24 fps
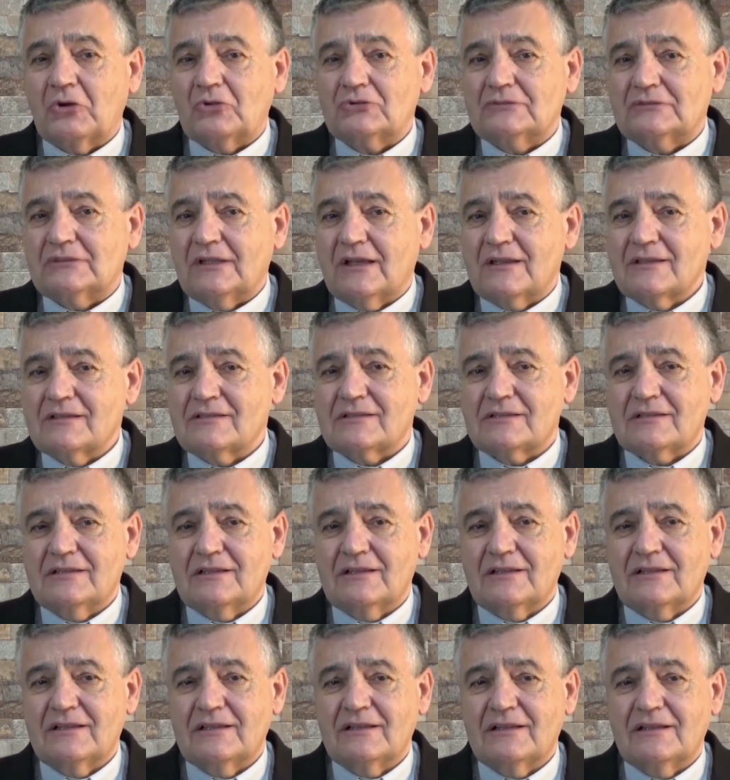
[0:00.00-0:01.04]
from
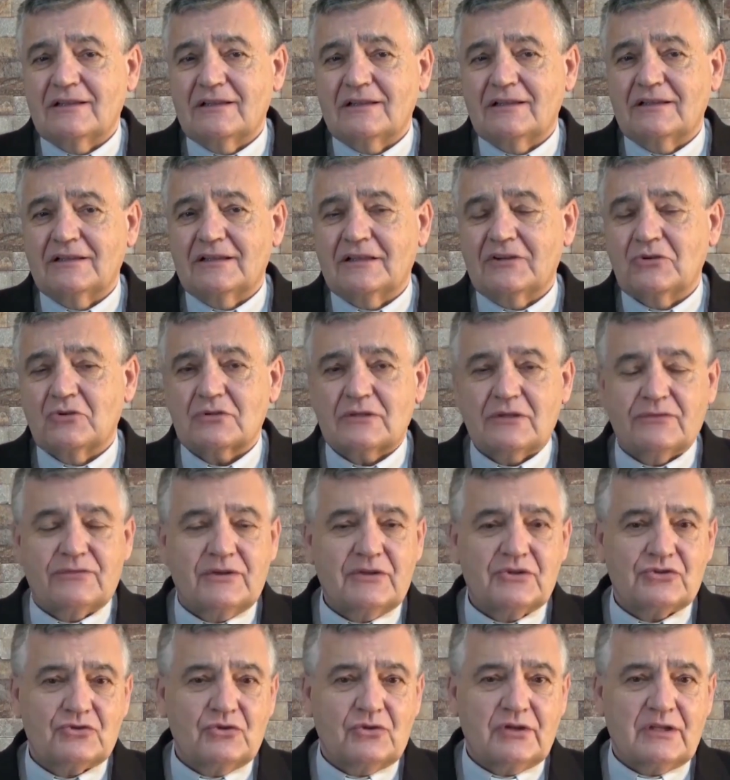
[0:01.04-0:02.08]
the moment
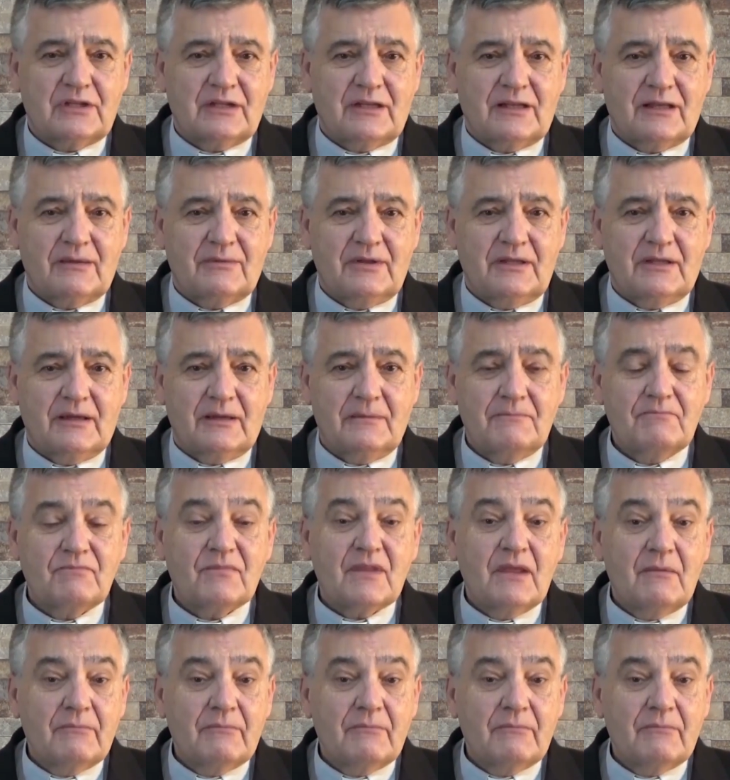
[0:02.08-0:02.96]
of conception